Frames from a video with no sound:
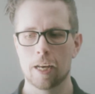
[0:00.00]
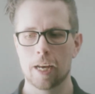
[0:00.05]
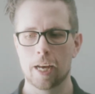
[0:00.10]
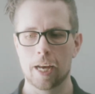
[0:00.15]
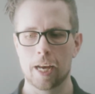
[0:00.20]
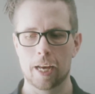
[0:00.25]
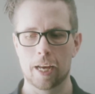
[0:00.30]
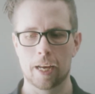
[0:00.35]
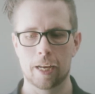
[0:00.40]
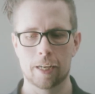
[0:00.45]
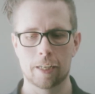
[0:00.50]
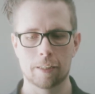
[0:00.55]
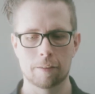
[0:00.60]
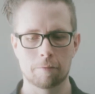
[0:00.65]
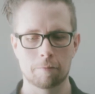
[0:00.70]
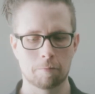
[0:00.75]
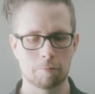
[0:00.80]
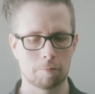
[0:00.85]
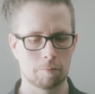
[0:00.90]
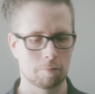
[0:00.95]

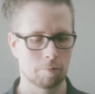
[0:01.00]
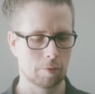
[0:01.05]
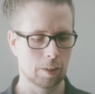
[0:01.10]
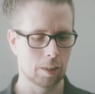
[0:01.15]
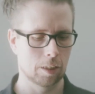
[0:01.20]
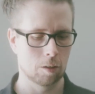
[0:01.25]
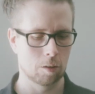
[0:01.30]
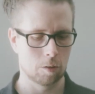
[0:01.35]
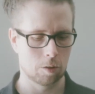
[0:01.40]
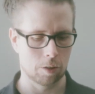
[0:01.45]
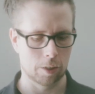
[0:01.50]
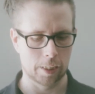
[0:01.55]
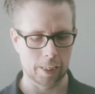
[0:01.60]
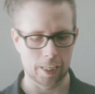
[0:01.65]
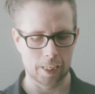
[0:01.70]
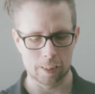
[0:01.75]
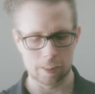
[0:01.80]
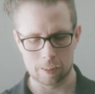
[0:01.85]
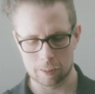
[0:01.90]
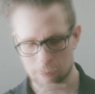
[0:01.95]
Um, this also
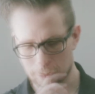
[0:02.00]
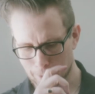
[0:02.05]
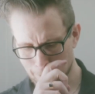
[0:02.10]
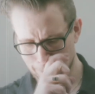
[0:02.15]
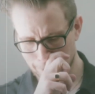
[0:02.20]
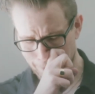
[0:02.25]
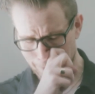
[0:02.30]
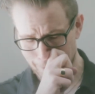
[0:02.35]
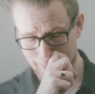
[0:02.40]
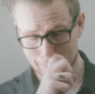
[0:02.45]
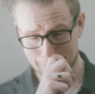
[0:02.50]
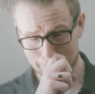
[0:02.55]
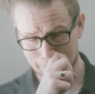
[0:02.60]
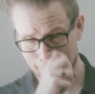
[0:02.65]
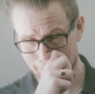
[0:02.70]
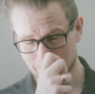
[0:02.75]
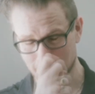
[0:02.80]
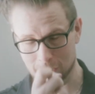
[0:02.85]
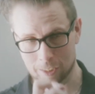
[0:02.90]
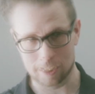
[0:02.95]
takes just
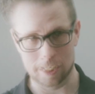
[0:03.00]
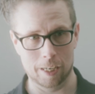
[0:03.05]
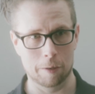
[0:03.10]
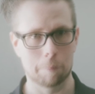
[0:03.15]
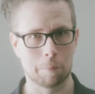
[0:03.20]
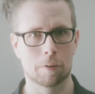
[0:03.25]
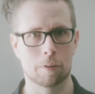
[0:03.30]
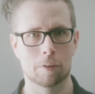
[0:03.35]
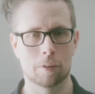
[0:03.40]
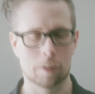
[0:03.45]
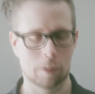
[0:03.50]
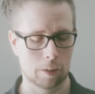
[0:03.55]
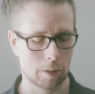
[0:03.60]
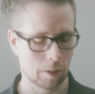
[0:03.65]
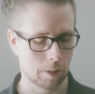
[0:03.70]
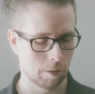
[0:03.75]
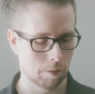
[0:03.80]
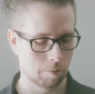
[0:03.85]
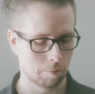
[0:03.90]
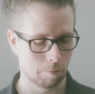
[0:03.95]
about the same
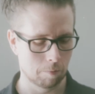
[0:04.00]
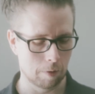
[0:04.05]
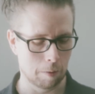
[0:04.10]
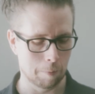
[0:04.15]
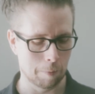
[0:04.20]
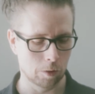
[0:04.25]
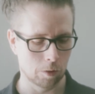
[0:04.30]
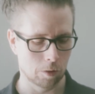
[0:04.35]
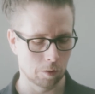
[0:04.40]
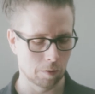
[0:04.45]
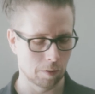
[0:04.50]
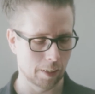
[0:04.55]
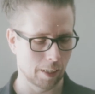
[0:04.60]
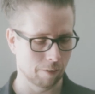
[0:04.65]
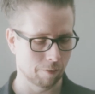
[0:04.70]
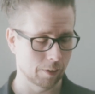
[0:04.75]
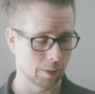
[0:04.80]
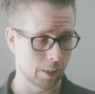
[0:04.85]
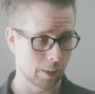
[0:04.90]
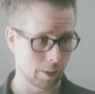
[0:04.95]
uh, amount of
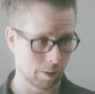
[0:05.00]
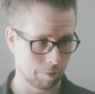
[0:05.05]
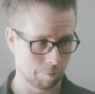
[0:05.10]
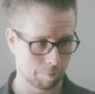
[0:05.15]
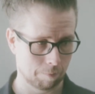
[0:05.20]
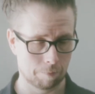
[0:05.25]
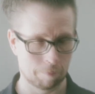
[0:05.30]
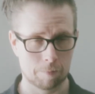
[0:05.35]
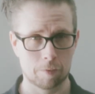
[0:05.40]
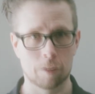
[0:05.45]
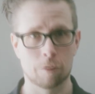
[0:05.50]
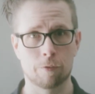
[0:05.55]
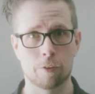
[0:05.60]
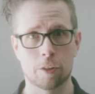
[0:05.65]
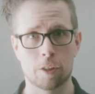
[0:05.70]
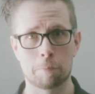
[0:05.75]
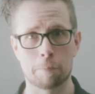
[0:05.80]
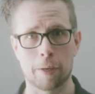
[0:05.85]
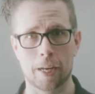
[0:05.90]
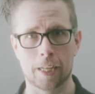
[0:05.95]
stuff that the
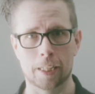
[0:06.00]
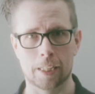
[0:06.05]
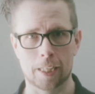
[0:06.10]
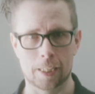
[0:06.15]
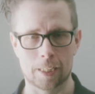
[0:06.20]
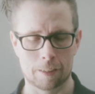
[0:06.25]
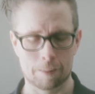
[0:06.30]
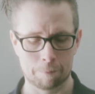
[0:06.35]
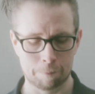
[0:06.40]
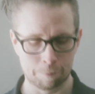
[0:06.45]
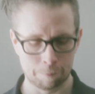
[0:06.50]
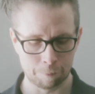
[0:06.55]
first bag does.